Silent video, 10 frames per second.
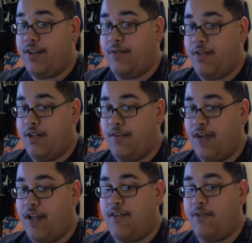if he
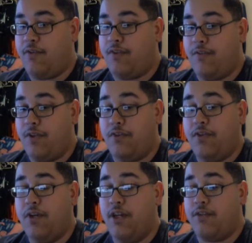decides he wants to field 2
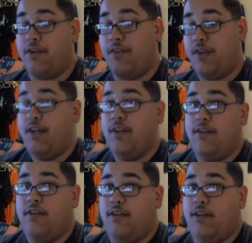Helldrakes,
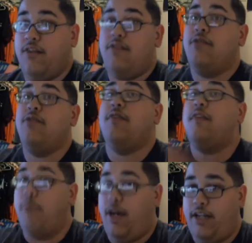he's
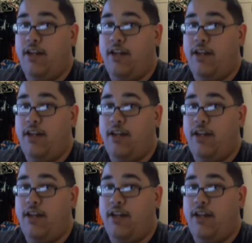using mine.